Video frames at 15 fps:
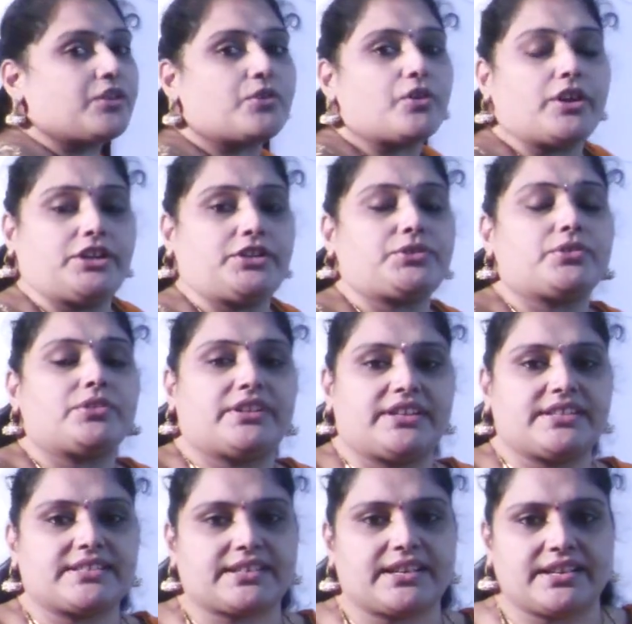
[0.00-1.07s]
going to
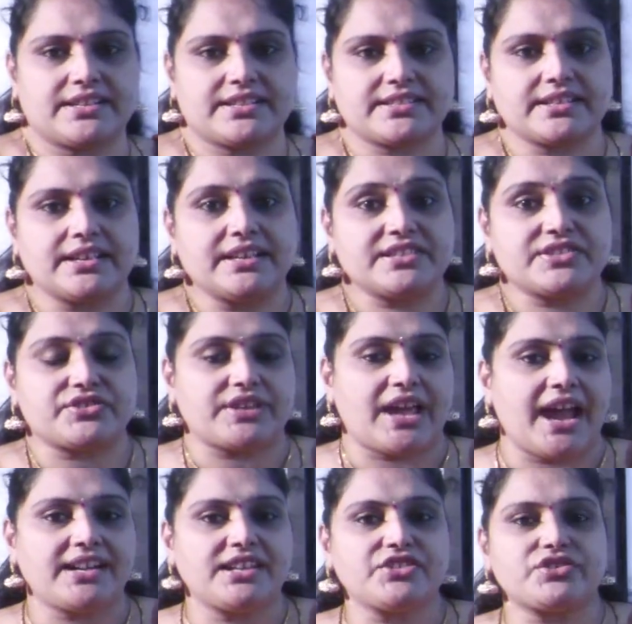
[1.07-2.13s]
discuss
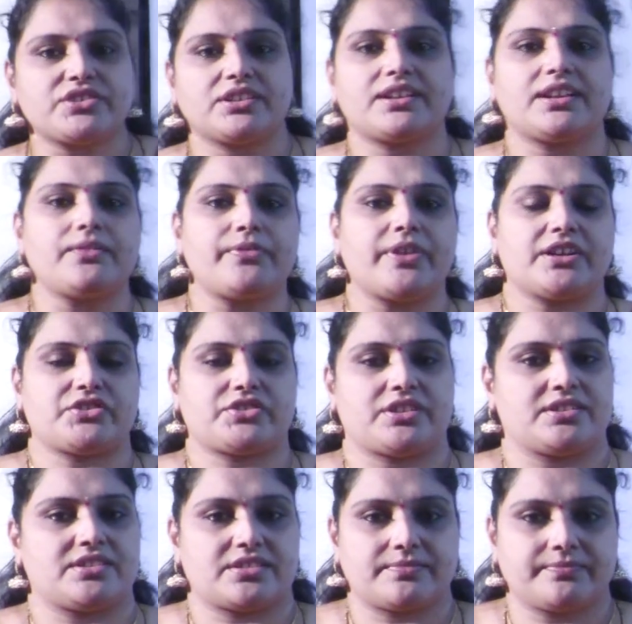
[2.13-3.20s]
statistical
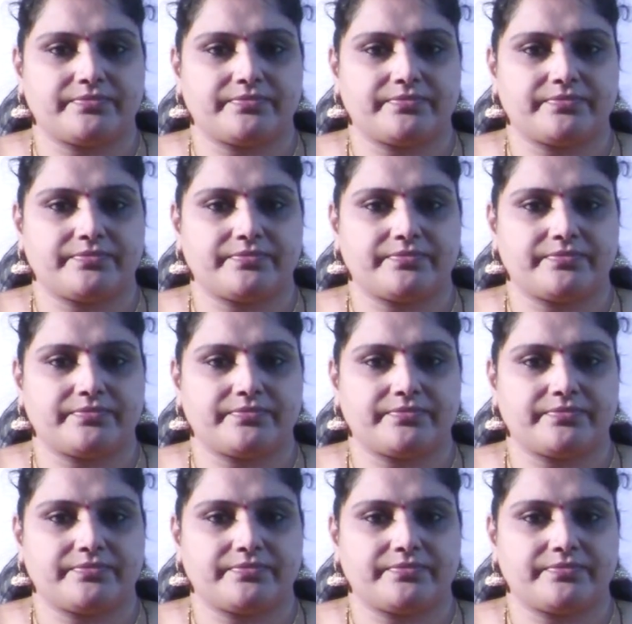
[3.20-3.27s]
functions.